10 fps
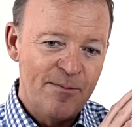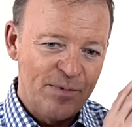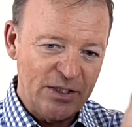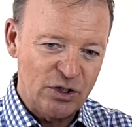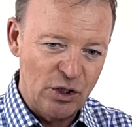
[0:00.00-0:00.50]

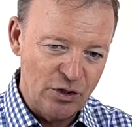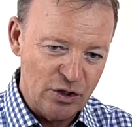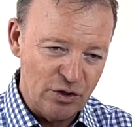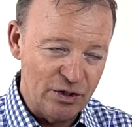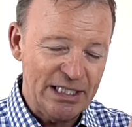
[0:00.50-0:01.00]
As soon as
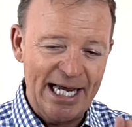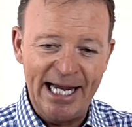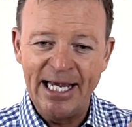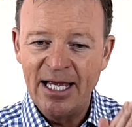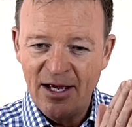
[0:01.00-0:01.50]
you
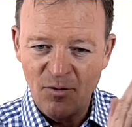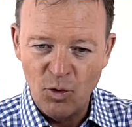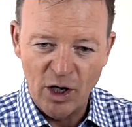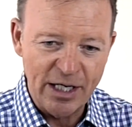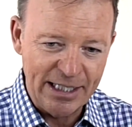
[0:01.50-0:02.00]
say, and
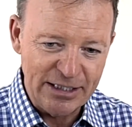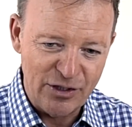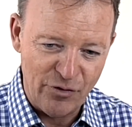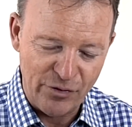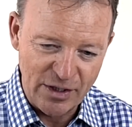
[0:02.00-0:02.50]
what can I
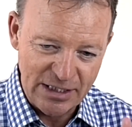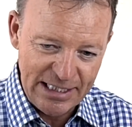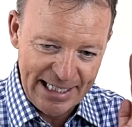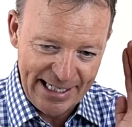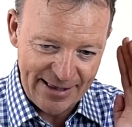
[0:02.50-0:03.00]
do for you
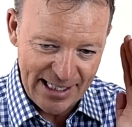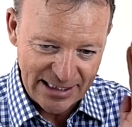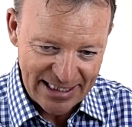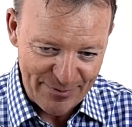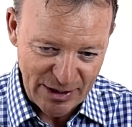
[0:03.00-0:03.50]
today, the
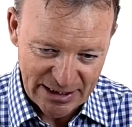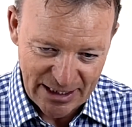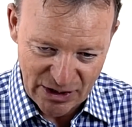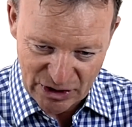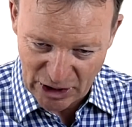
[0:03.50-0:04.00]
examiner
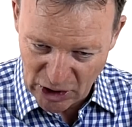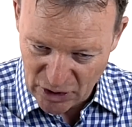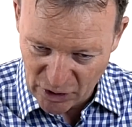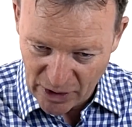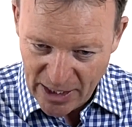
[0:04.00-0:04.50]
starts the
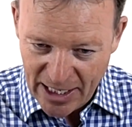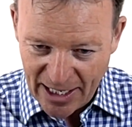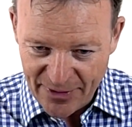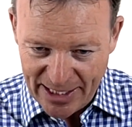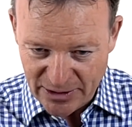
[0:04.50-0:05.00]
clock
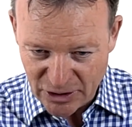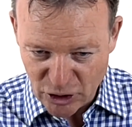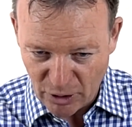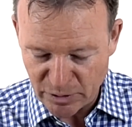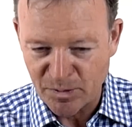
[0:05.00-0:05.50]
and then
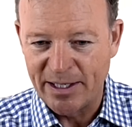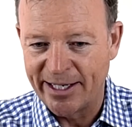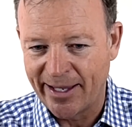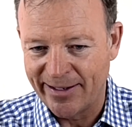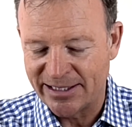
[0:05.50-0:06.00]
stops
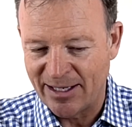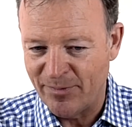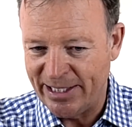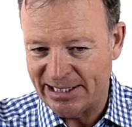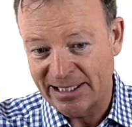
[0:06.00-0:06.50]
marking at 10
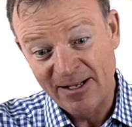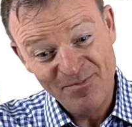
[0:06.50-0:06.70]
minutes.